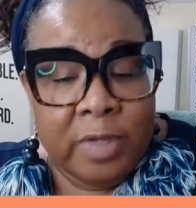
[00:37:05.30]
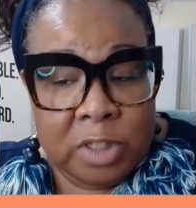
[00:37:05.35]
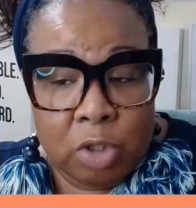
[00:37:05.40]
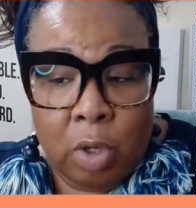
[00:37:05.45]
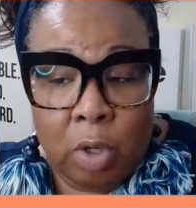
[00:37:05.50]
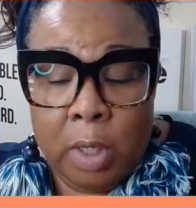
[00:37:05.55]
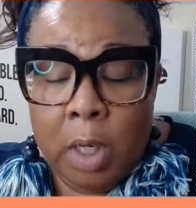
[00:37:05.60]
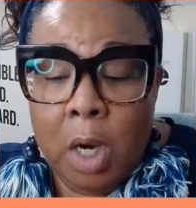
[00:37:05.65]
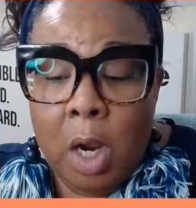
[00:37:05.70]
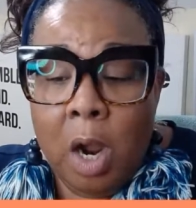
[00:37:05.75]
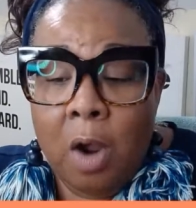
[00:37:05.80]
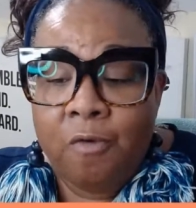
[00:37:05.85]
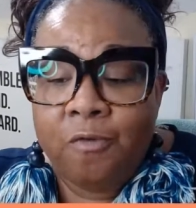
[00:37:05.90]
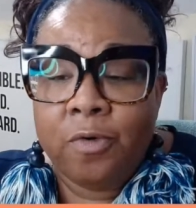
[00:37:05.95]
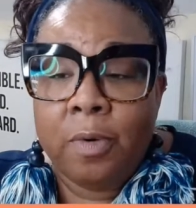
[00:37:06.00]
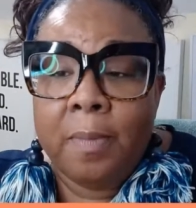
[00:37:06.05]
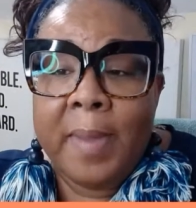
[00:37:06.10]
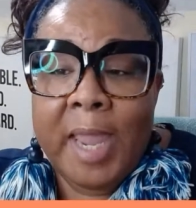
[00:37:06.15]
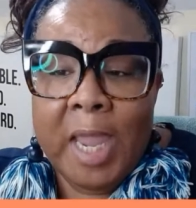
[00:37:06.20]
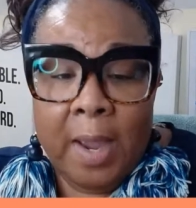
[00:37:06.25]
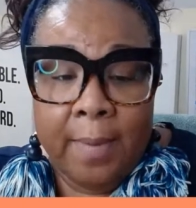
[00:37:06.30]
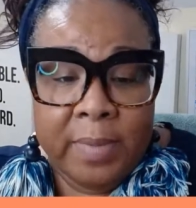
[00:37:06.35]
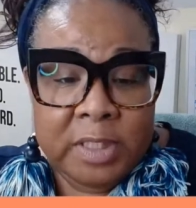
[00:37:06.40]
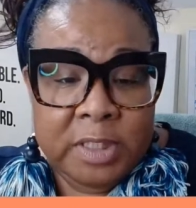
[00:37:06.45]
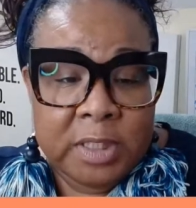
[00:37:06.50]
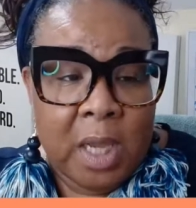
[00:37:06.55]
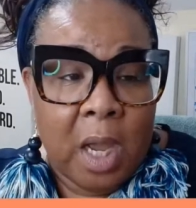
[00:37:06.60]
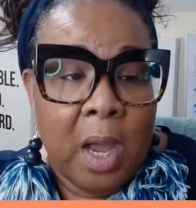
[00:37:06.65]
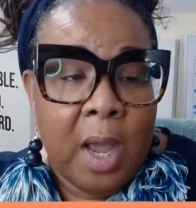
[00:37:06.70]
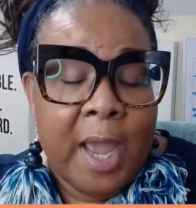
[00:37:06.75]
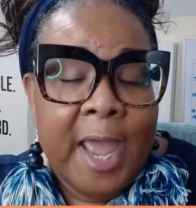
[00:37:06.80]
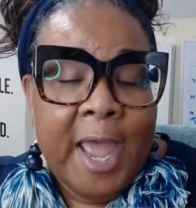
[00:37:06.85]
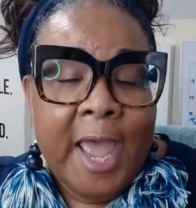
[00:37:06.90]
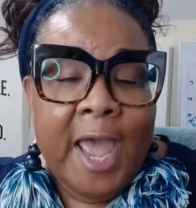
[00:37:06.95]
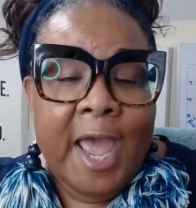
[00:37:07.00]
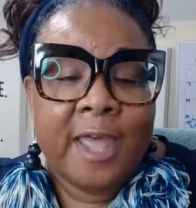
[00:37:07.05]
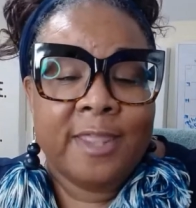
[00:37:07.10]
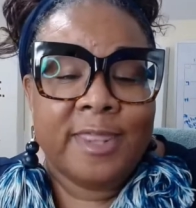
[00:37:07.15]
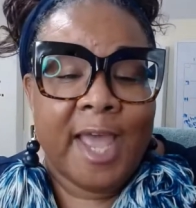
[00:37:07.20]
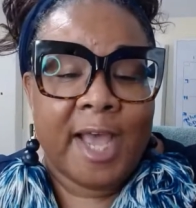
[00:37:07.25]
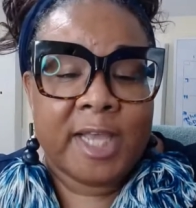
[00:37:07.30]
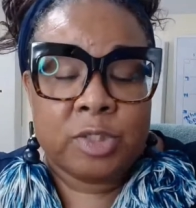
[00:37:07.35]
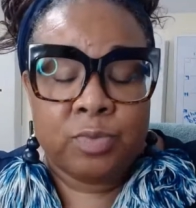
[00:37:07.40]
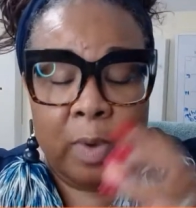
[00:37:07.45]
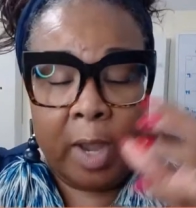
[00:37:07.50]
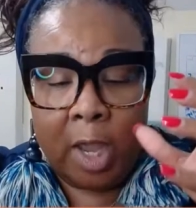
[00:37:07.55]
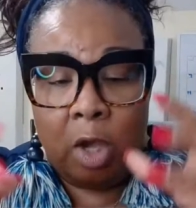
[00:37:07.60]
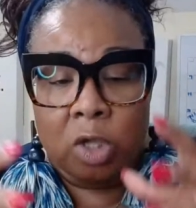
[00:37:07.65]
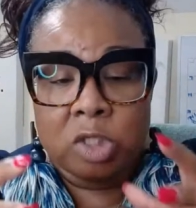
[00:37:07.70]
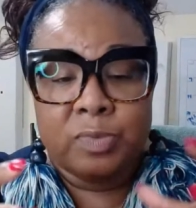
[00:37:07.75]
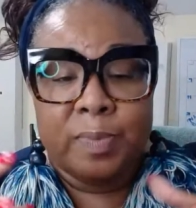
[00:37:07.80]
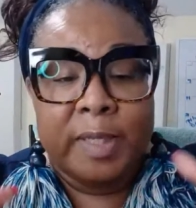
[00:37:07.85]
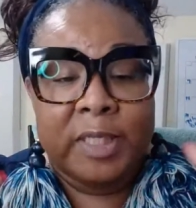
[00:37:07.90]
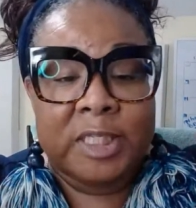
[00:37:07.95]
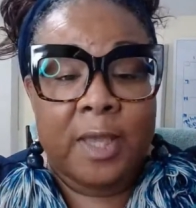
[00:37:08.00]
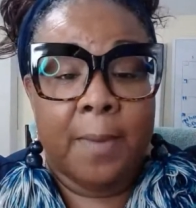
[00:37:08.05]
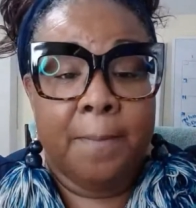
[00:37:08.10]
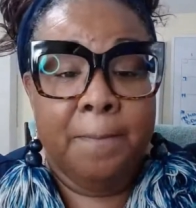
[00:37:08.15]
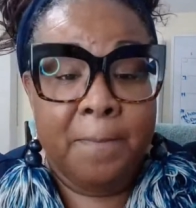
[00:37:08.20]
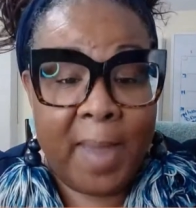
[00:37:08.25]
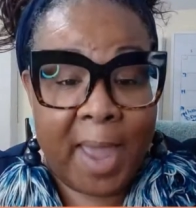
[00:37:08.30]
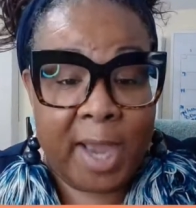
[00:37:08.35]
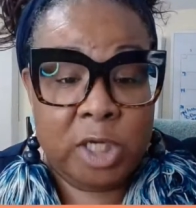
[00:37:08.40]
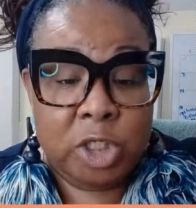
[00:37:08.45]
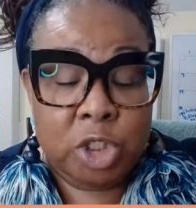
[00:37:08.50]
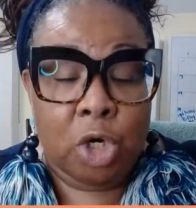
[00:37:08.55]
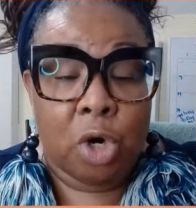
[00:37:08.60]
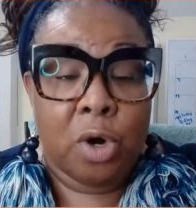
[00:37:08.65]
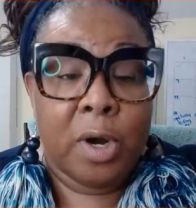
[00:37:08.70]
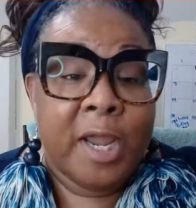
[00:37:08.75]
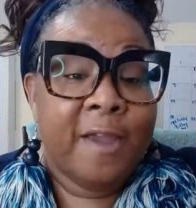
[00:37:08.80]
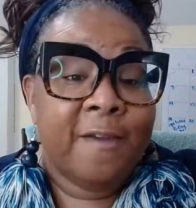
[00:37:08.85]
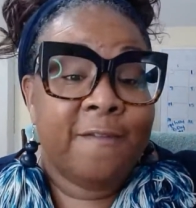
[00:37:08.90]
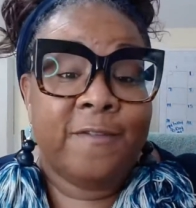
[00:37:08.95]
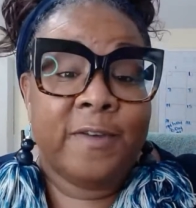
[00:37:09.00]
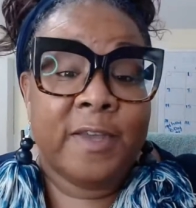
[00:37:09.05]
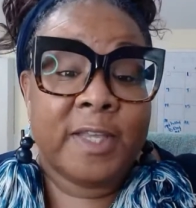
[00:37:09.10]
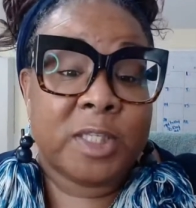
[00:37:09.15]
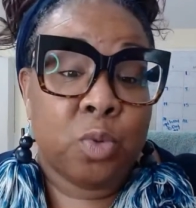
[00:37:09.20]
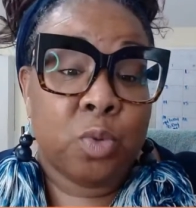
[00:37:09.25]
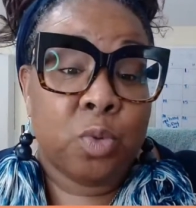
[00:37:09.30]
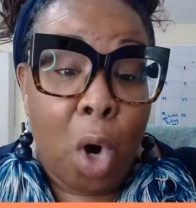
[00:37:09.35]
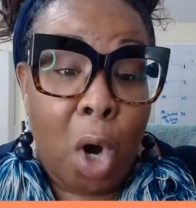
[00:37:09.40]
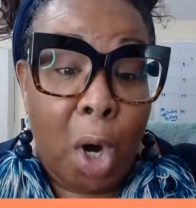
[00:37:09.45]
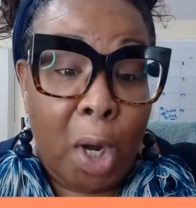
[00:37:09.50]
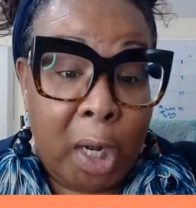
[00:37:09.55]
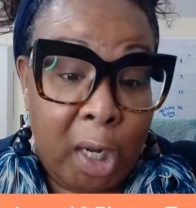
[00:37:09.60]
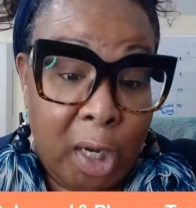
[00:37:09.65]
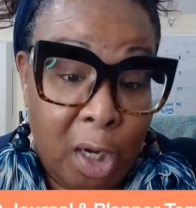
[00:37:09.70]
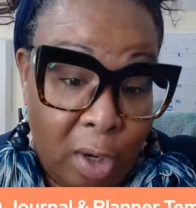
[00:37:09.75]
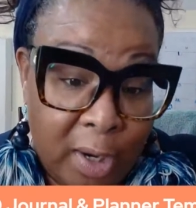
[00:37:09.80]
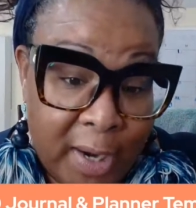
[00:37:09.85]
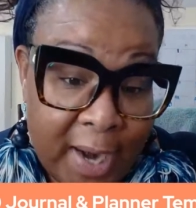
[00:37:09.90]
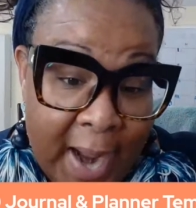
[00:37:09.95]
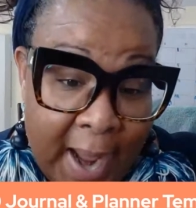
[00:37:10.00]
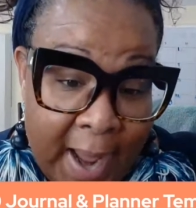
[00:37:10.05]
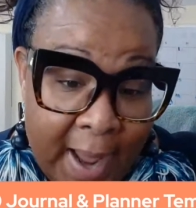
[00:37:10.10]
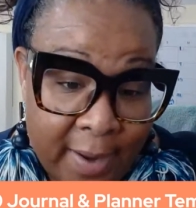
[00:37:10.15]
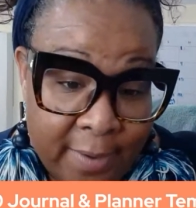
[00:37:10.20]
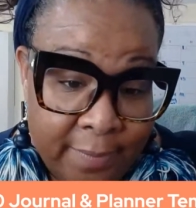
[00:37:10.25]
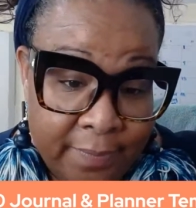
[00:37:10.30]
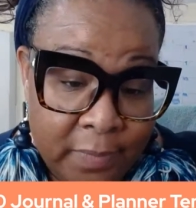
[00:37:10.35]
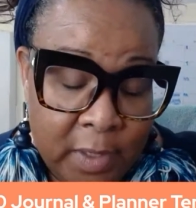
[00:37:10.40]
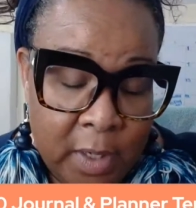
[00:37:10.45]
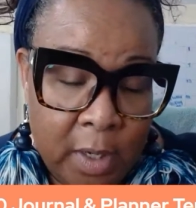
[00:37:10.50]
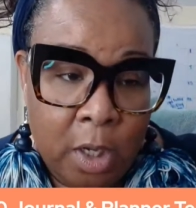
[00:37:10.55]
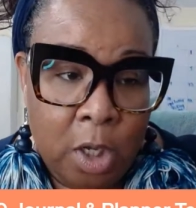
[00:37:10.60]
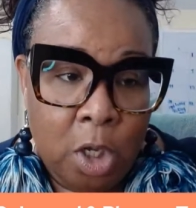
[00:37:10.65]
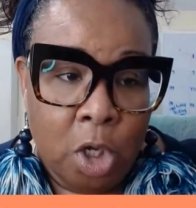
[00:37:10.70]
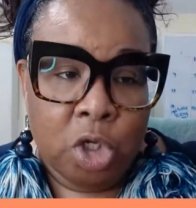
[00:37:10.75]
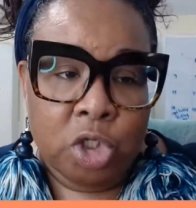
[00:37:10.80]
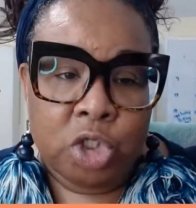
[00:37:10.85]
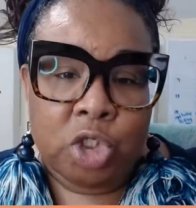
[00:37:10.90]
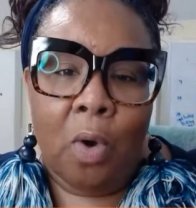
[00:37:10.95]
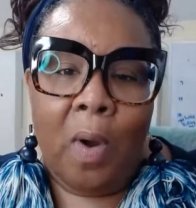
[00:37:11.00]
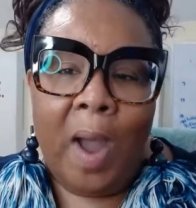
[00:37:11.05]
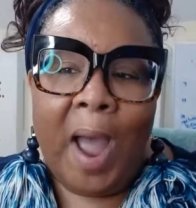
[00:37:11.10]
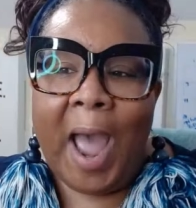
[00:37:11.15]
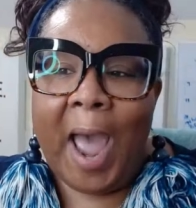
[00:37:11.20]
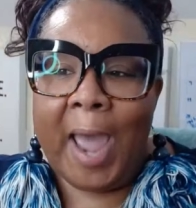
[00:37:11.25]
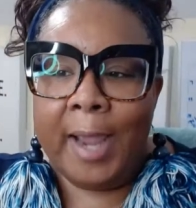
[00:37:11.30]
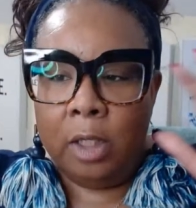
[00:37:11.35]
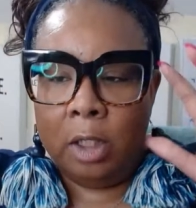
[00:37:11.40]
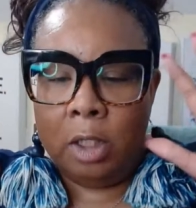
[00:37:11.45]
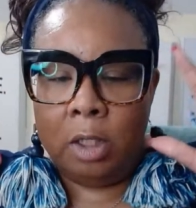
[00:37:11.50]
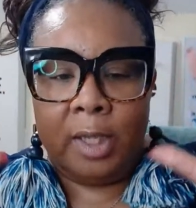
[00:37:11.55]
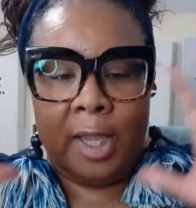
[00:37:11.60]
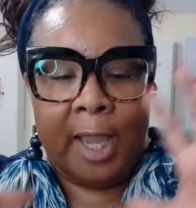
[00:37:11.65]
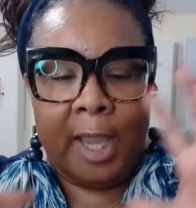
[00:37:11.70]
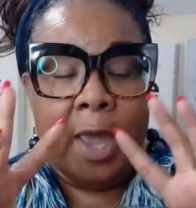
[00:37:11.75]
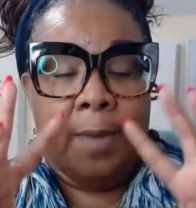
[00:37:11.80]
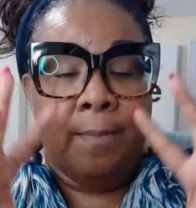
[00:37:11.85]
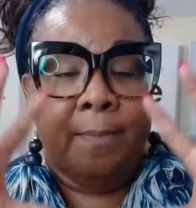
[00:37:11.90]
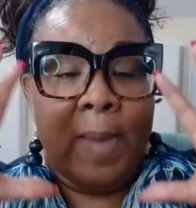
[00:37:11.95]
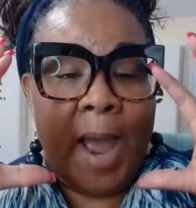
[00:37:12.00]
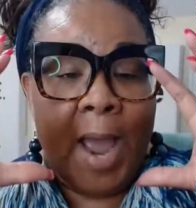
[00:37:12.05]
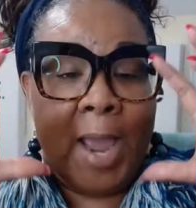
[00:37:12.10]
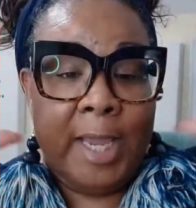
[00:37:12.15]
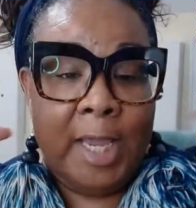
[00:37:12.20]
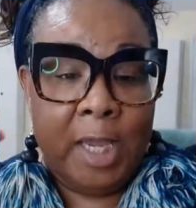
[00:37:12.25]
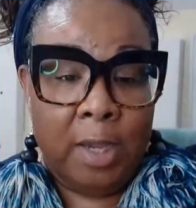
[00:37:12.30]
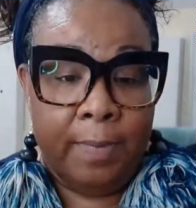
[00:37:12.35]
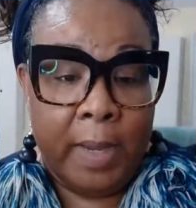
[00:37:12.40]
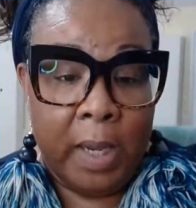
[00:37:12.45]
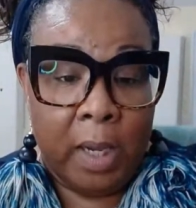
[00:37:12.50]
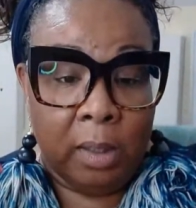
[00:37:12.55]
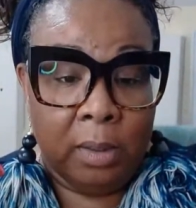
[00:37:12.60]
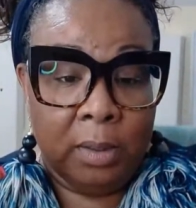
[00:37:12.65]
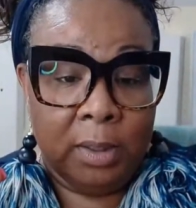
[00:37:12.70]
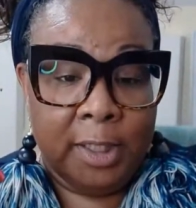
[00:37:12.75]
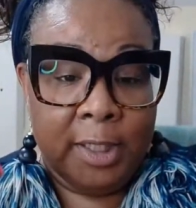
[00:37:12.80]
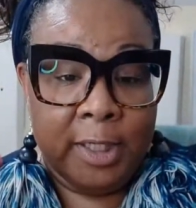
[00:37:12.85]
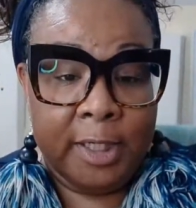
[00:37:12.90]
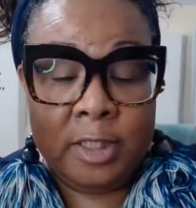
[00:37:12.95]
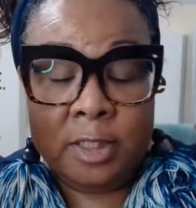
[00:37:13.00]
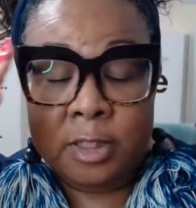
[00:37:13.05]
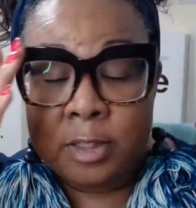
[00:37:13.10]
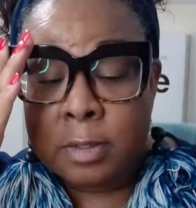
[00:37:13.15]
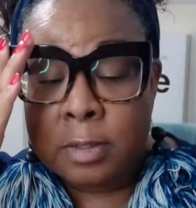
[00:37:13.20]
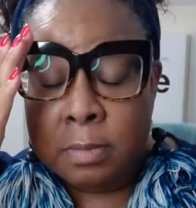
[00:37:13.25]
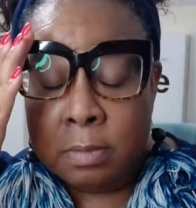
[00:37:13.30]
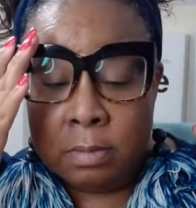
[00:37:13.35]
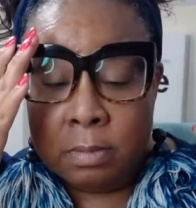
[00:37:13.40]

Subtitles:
is going to come from Amazon. And that's what helps me to measure if it's working or not. So I look at my email list,